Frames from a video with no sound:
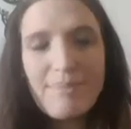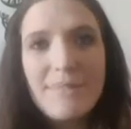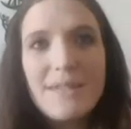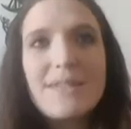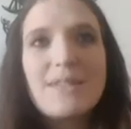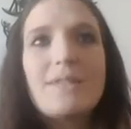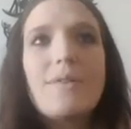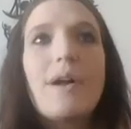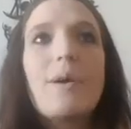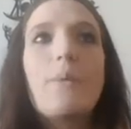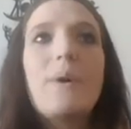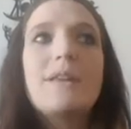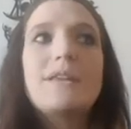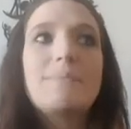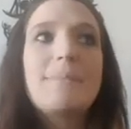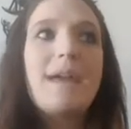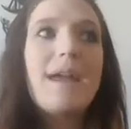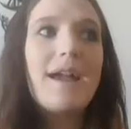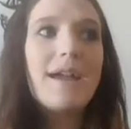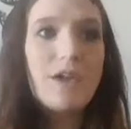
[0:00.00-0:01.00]
So I went to
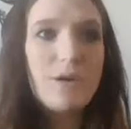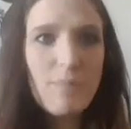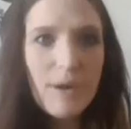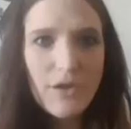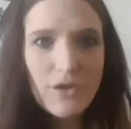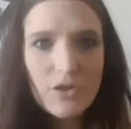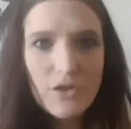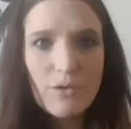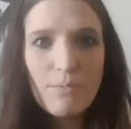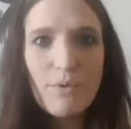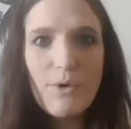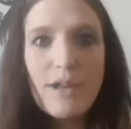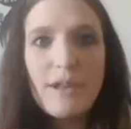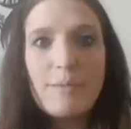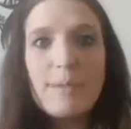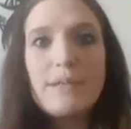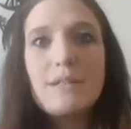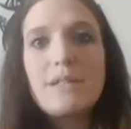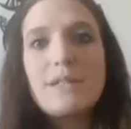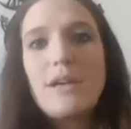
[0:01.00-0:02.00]
my acupuncture
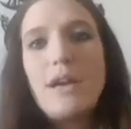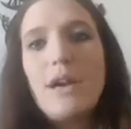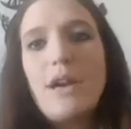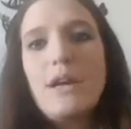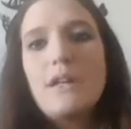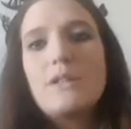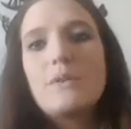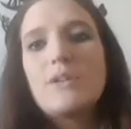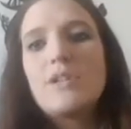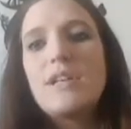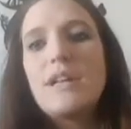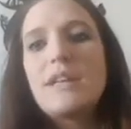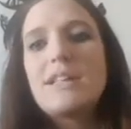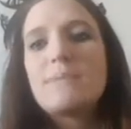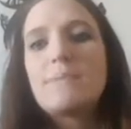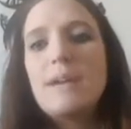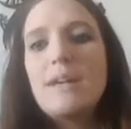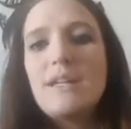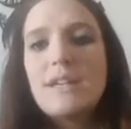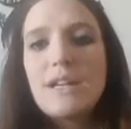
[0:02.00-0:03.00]
appointment, to which he
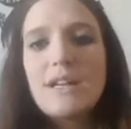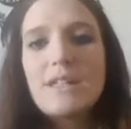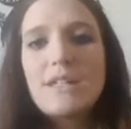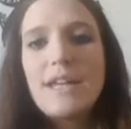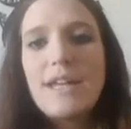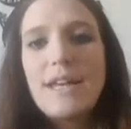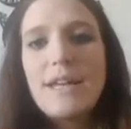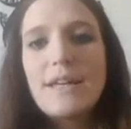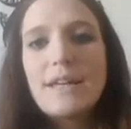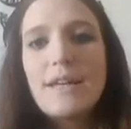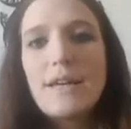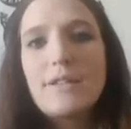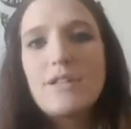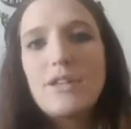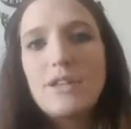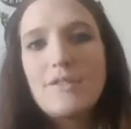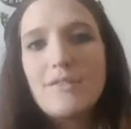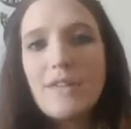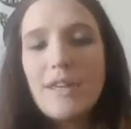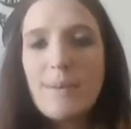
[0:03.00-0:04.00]
explained it could take
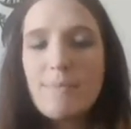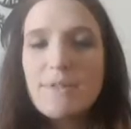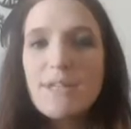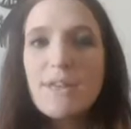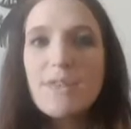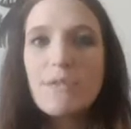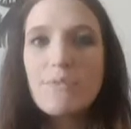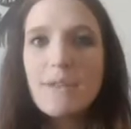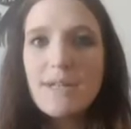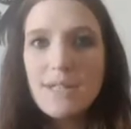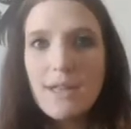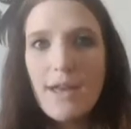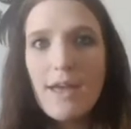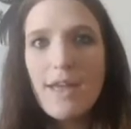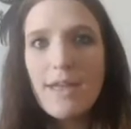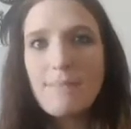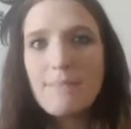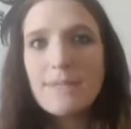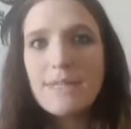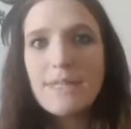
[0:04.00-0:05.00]
generally up to three
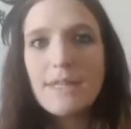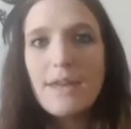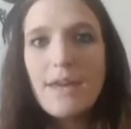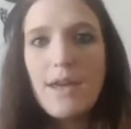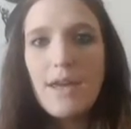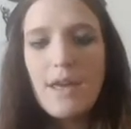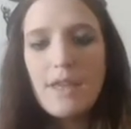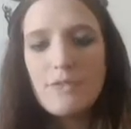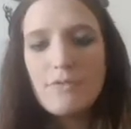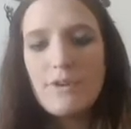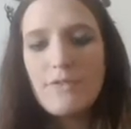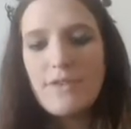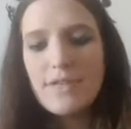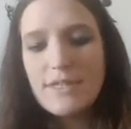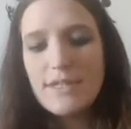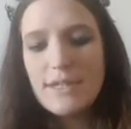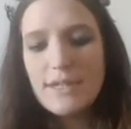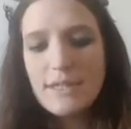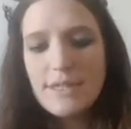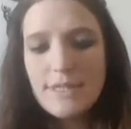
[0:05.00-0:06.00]

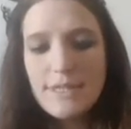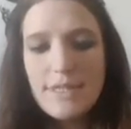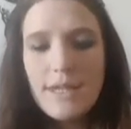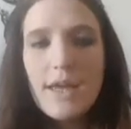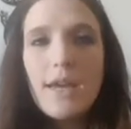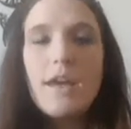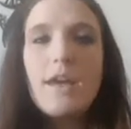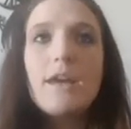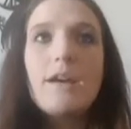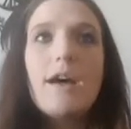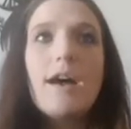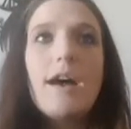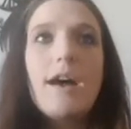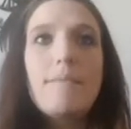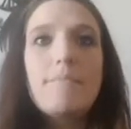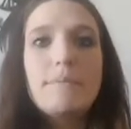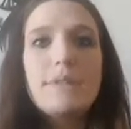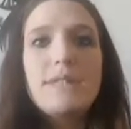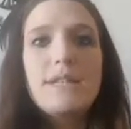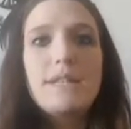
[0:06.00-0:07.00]
visits,
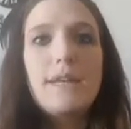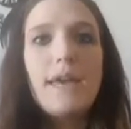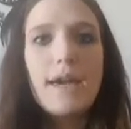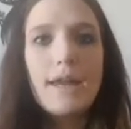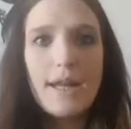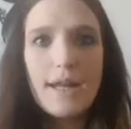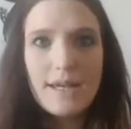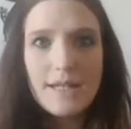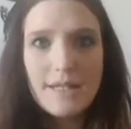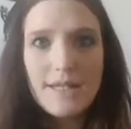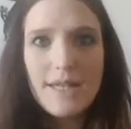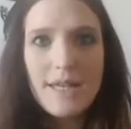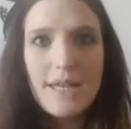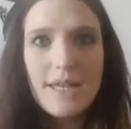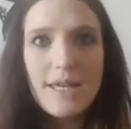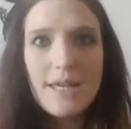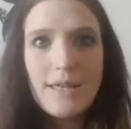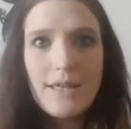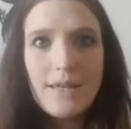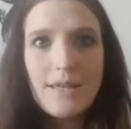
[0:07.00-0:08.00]
to get it
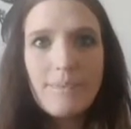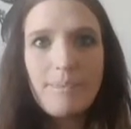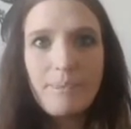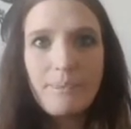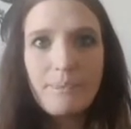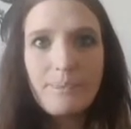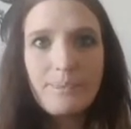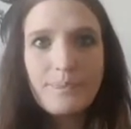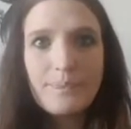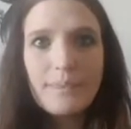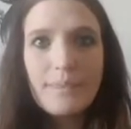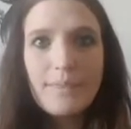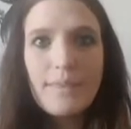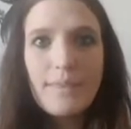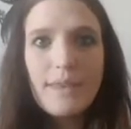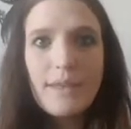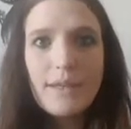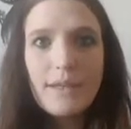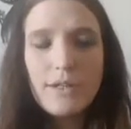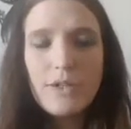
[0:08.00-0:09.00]

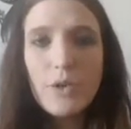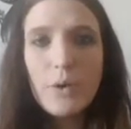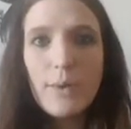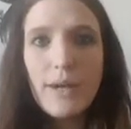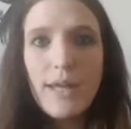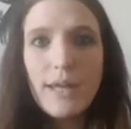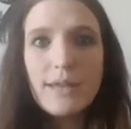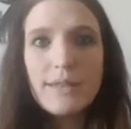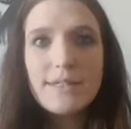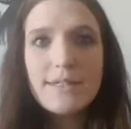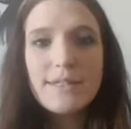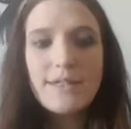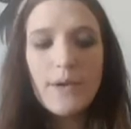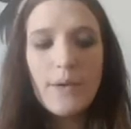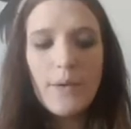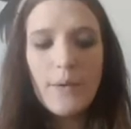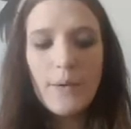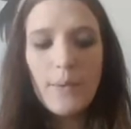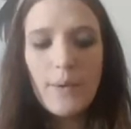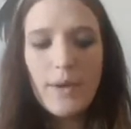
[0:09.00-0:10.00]
going.
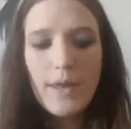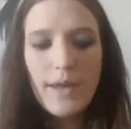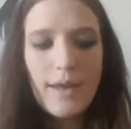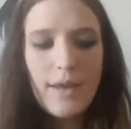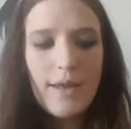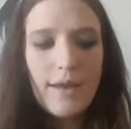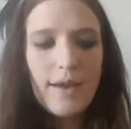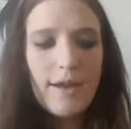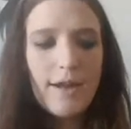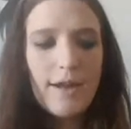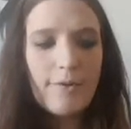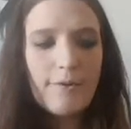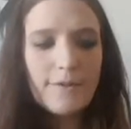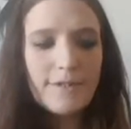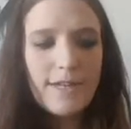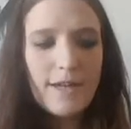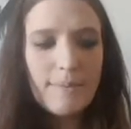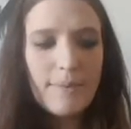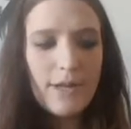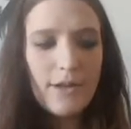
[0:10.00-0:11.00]
So I was
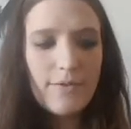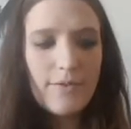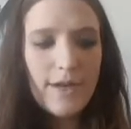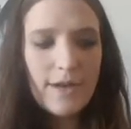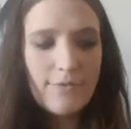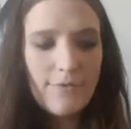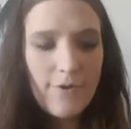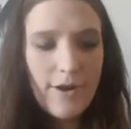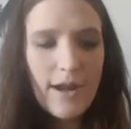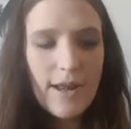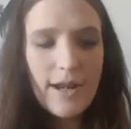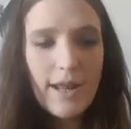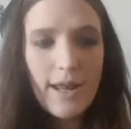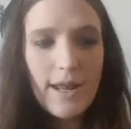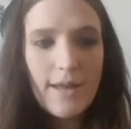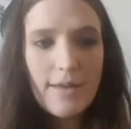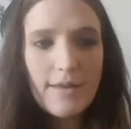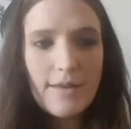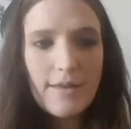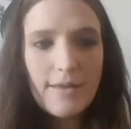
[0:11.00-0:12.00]
coming on that Friday.